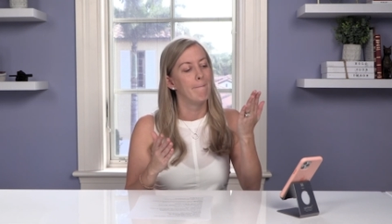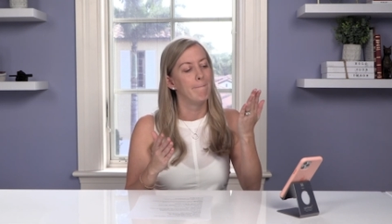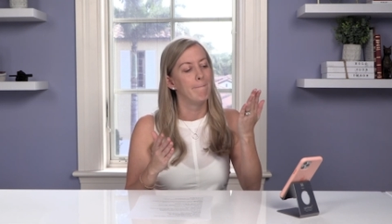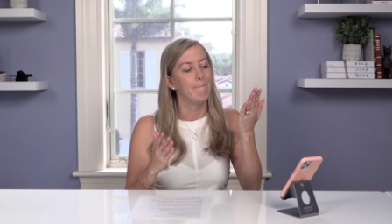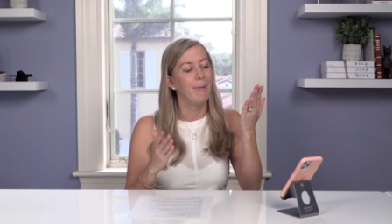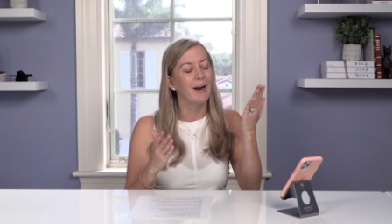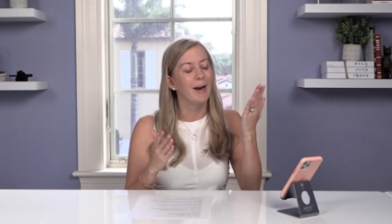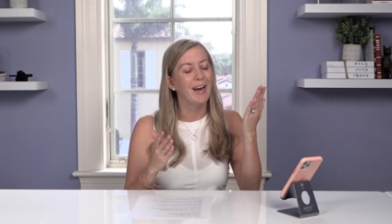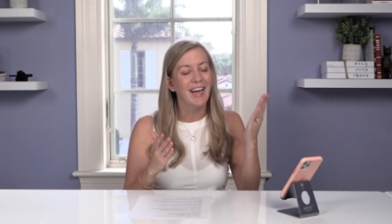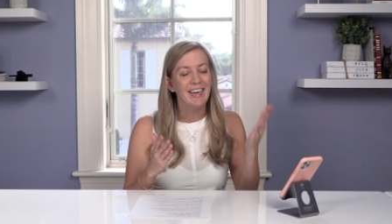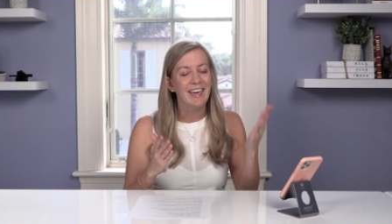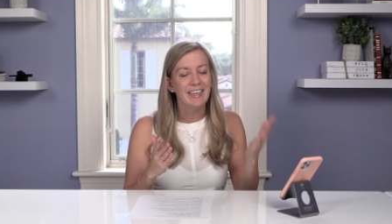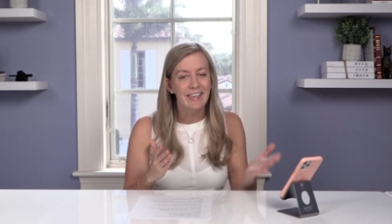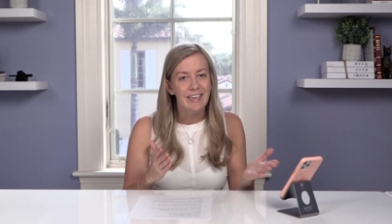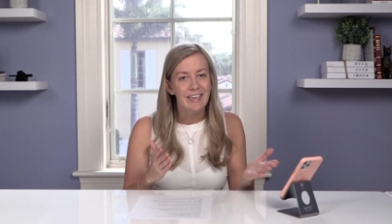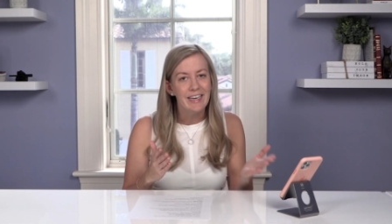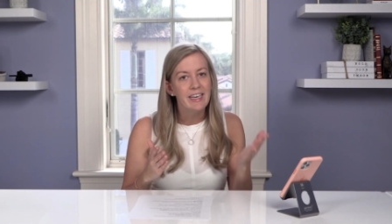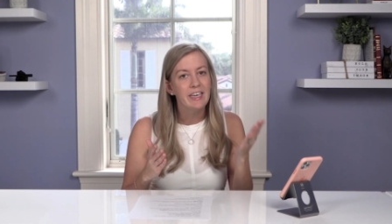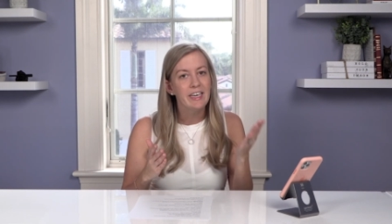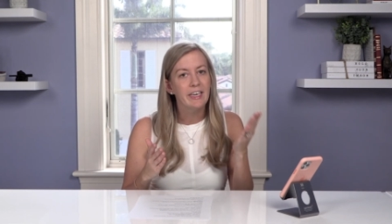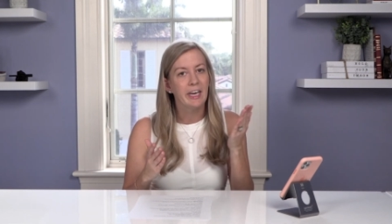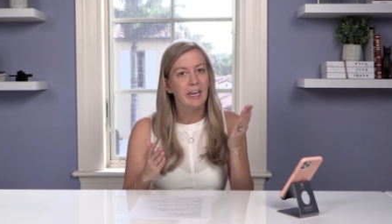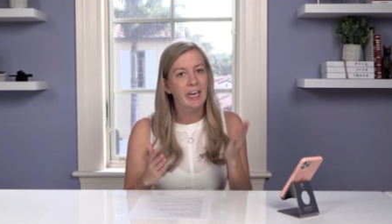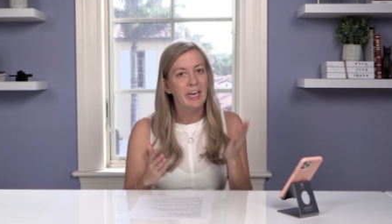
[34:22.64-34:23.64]
But I
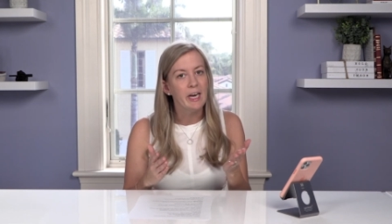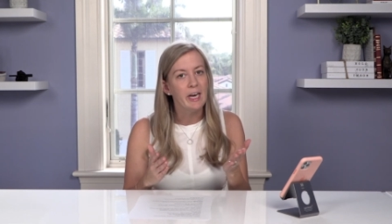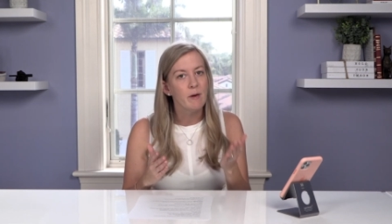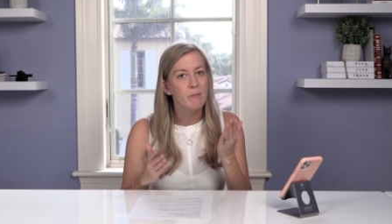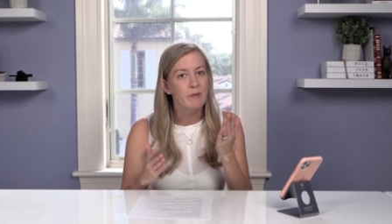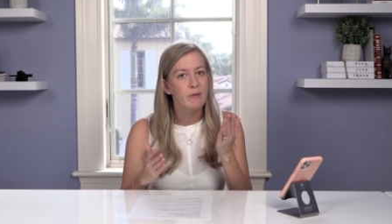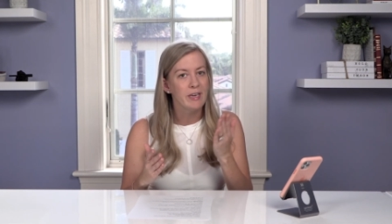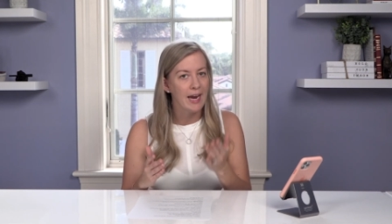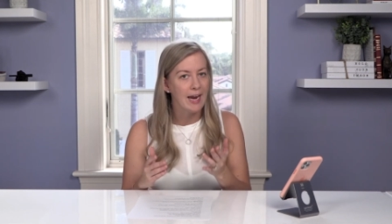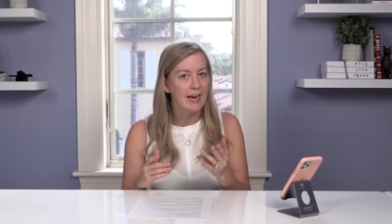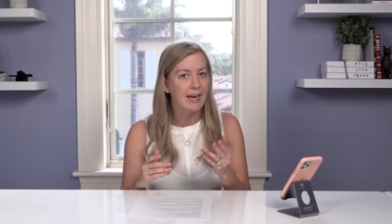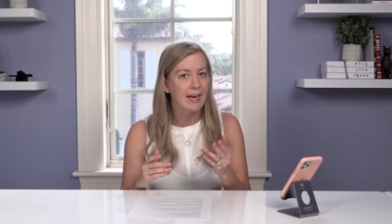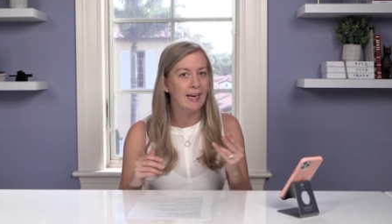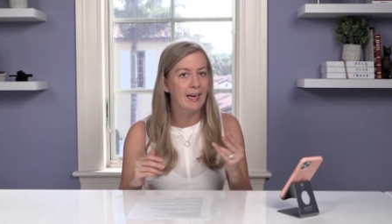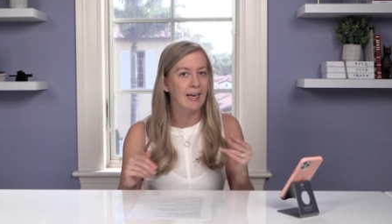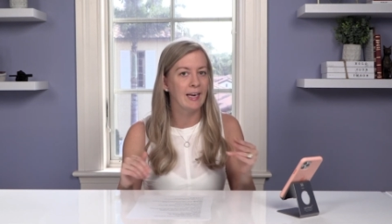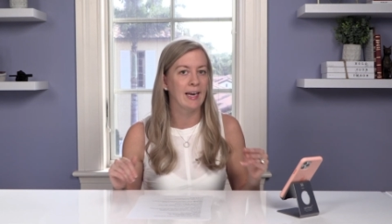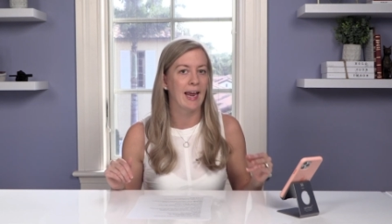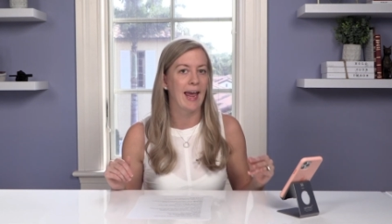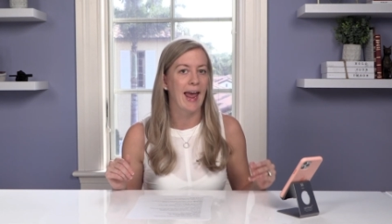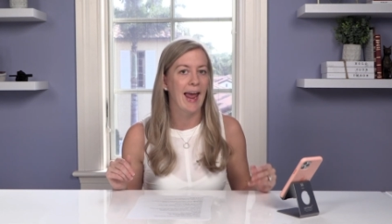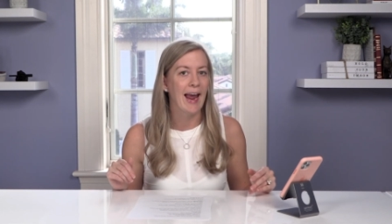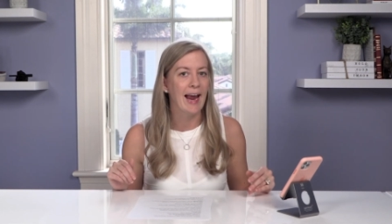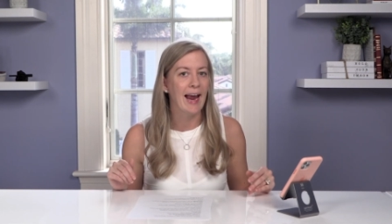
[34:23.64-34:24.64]
did keep
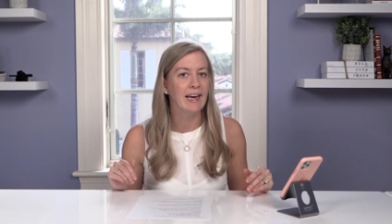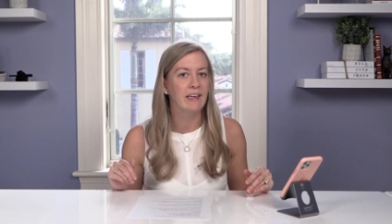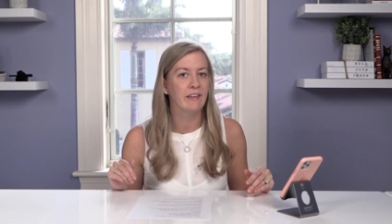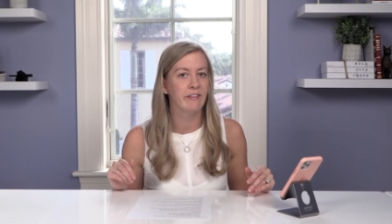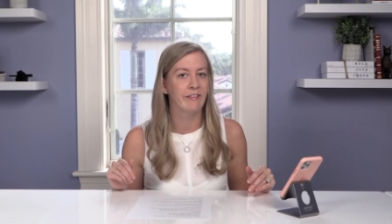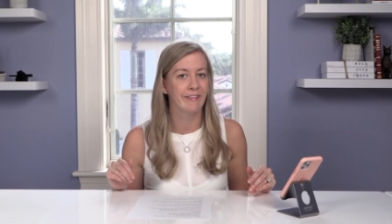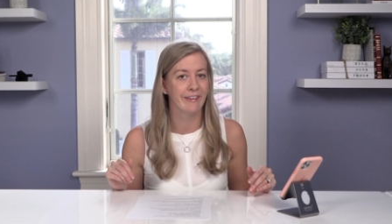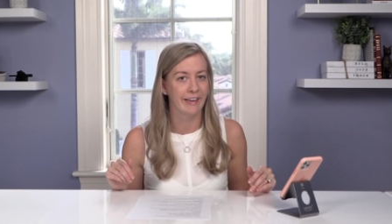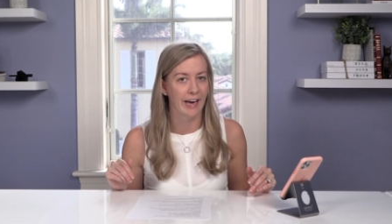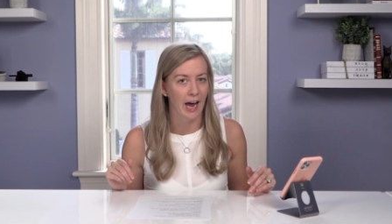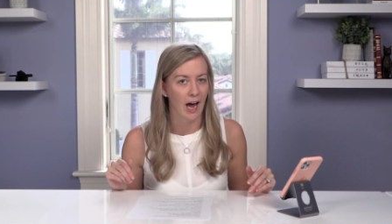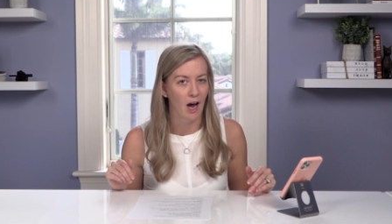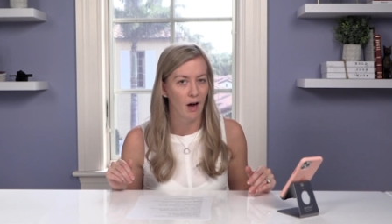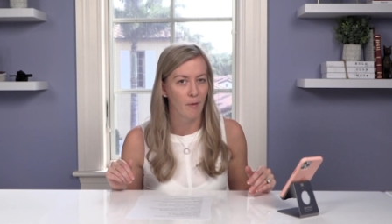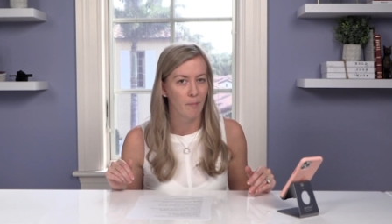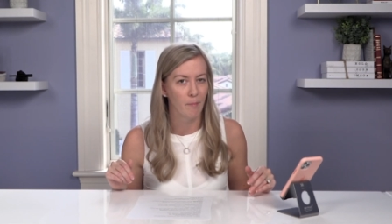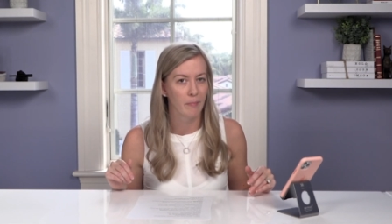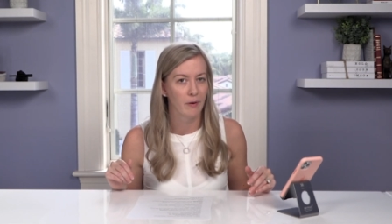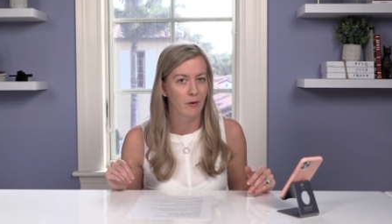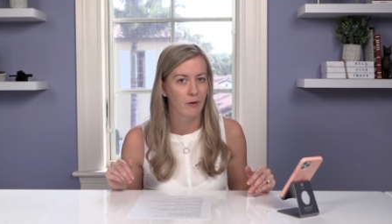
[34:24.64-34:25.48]
taking a step.